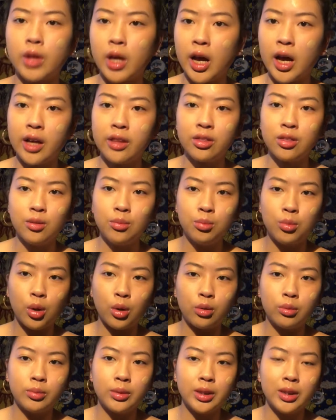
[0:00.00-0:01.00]
At the
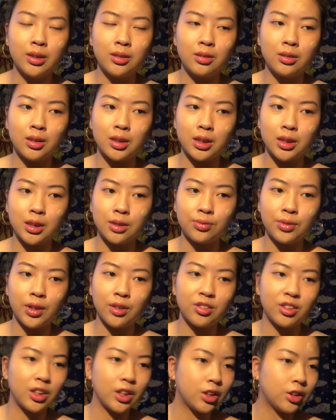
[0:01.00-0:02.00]
moment, this
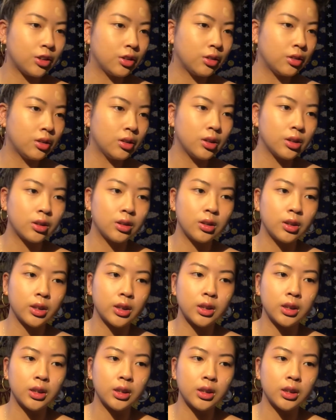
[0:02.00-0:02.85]
foundation looks like